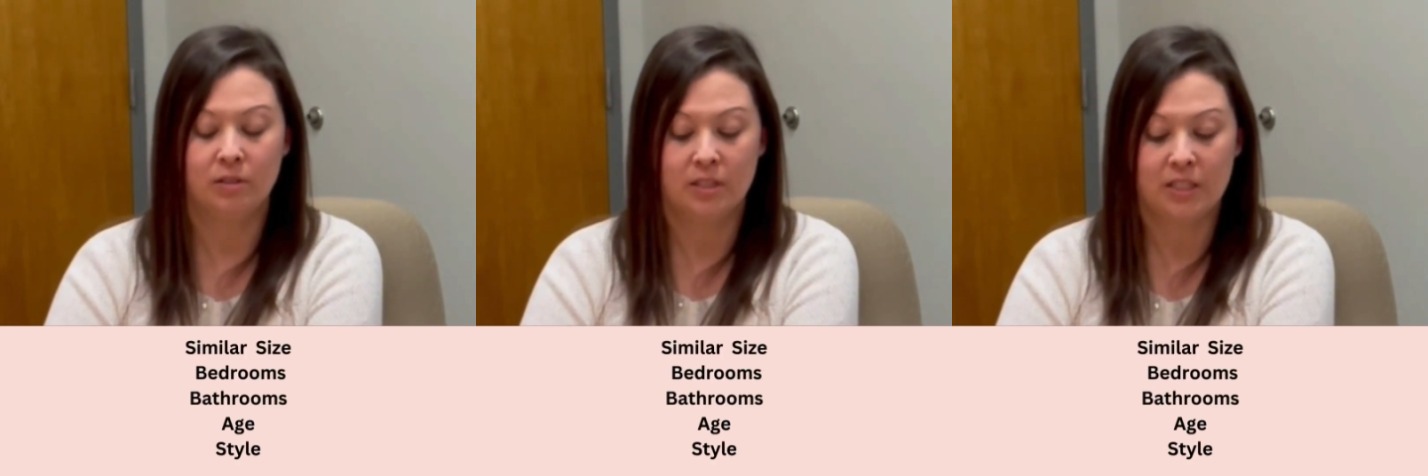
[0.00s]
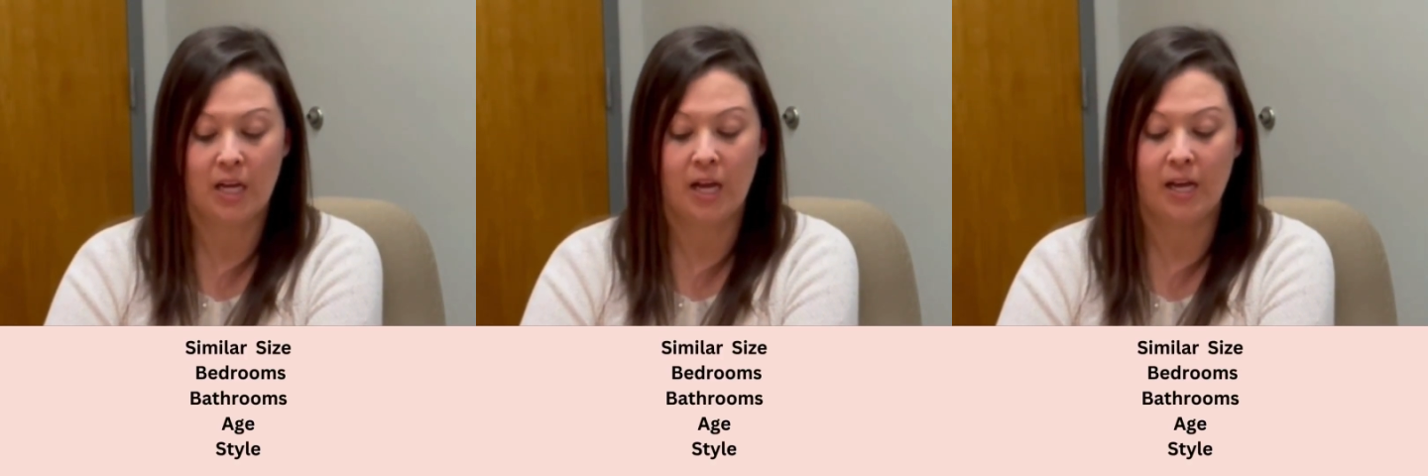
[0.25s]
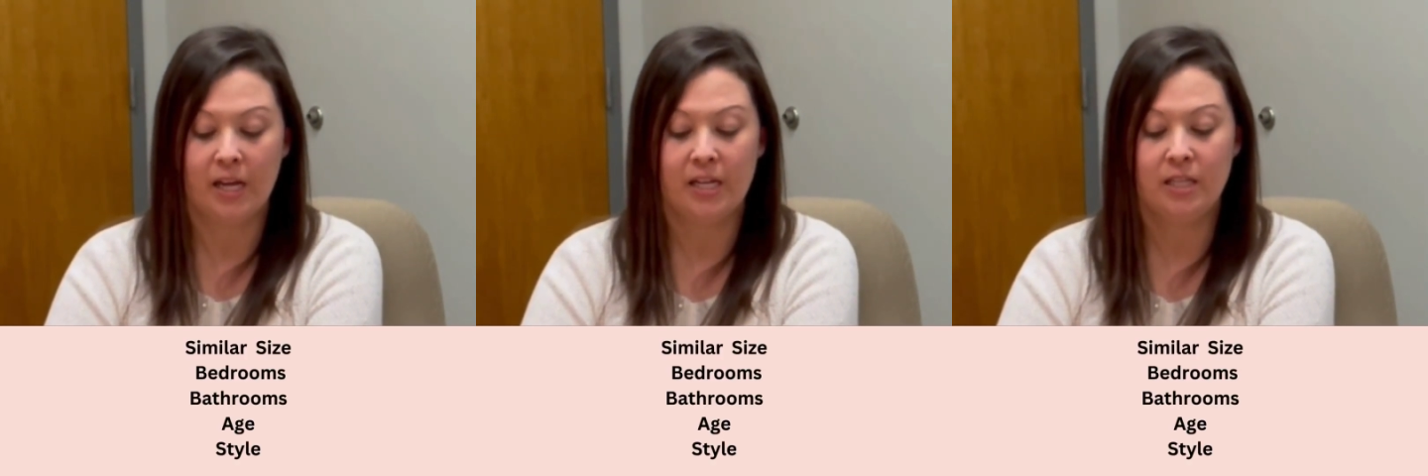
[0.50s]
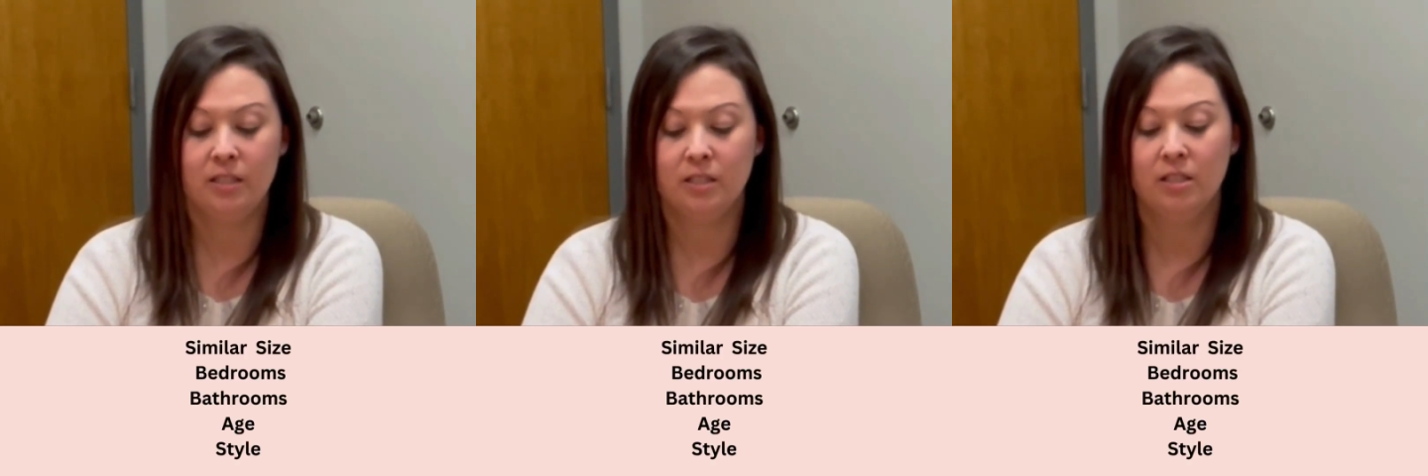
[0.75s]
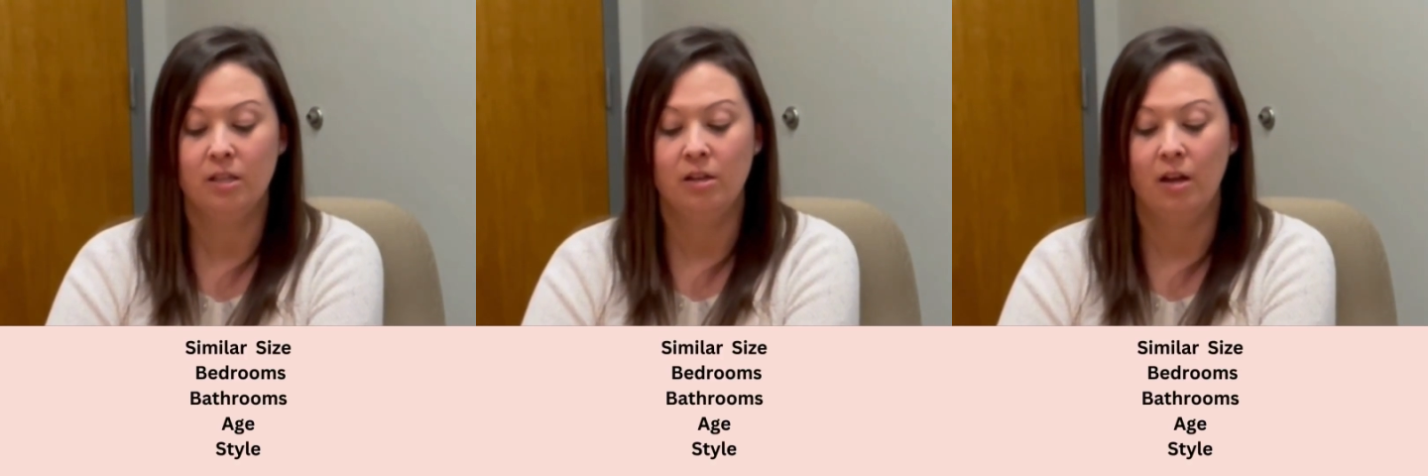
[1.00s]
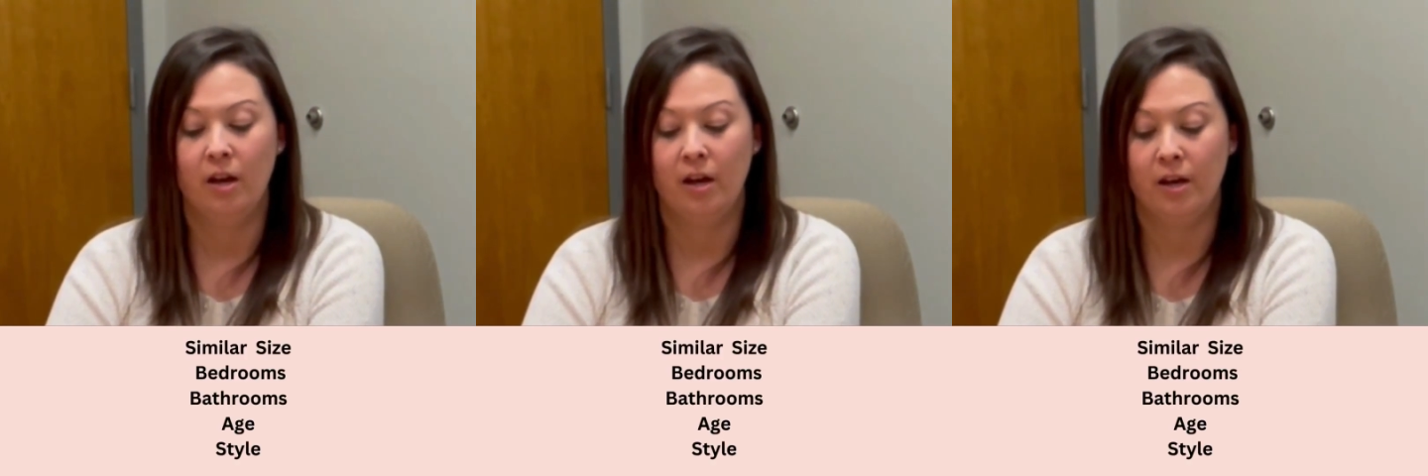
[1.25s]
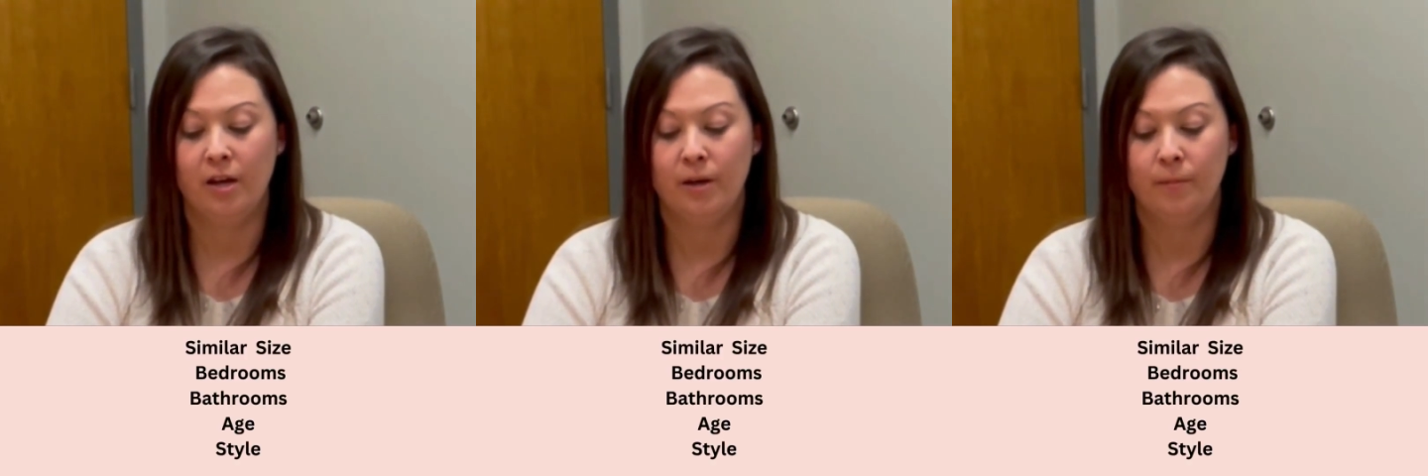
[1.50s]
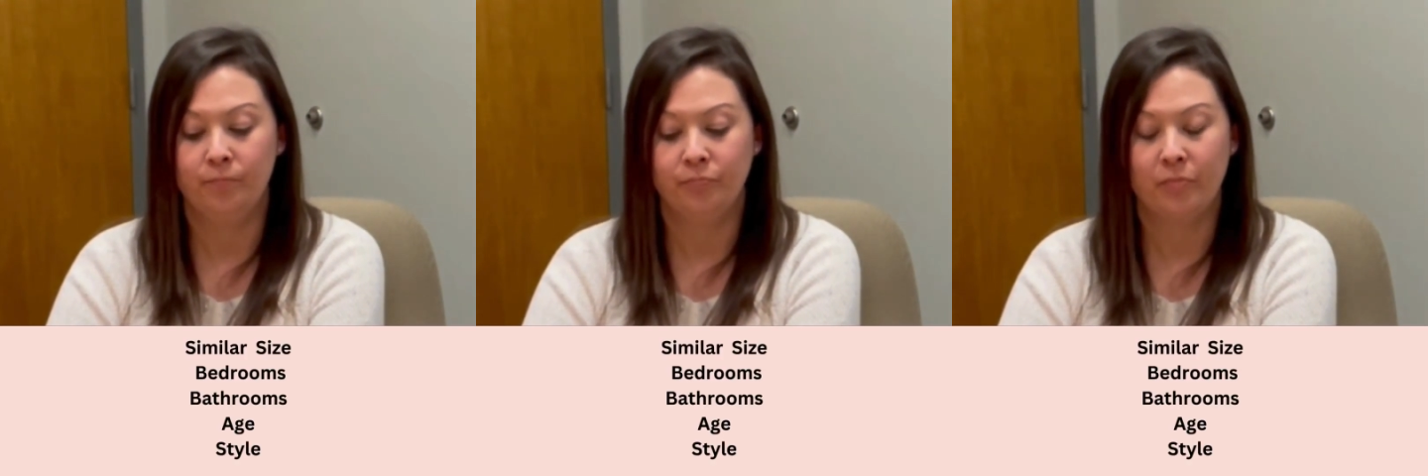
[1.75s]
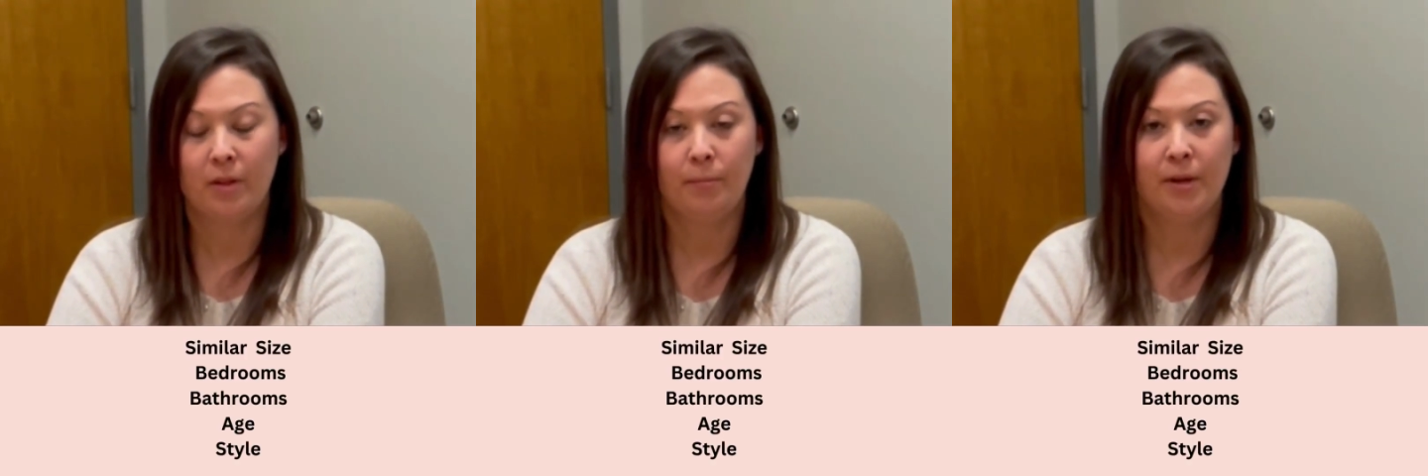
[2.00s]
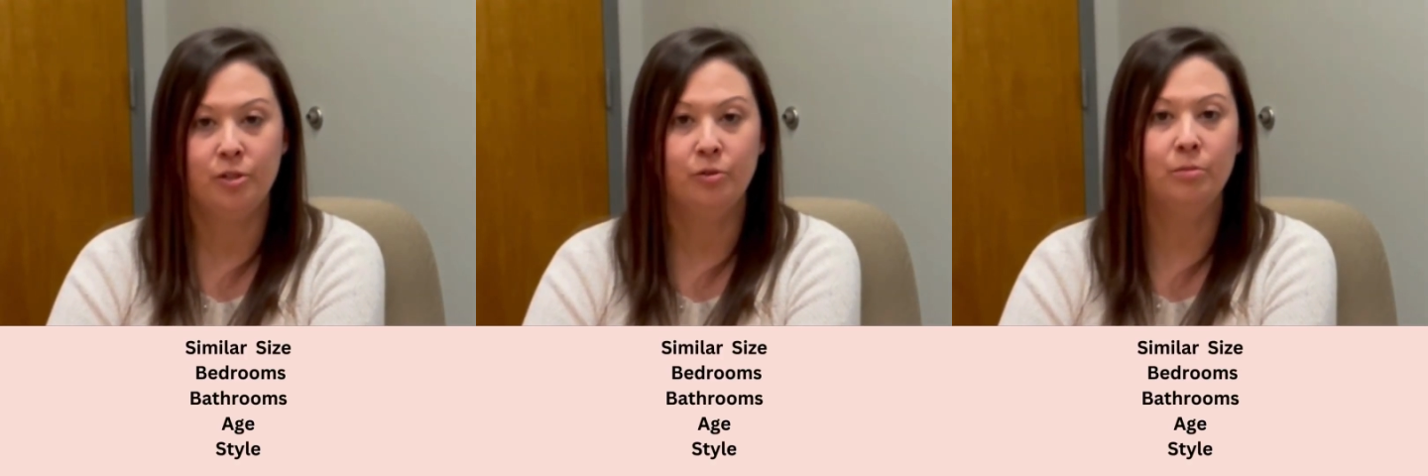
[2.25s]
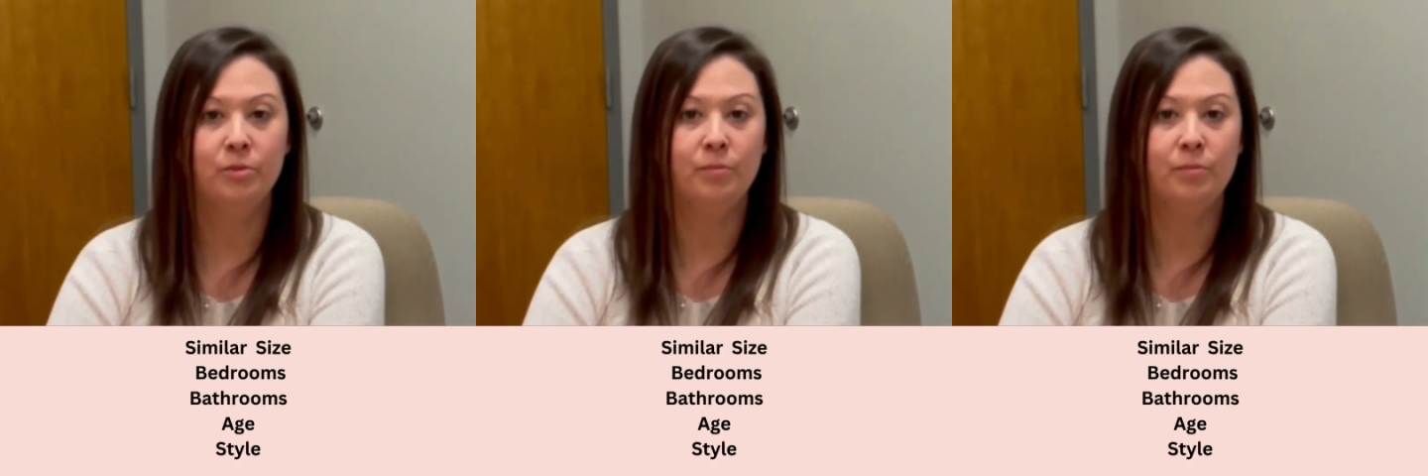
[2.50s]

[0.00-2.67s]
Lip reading: size, bedrooms,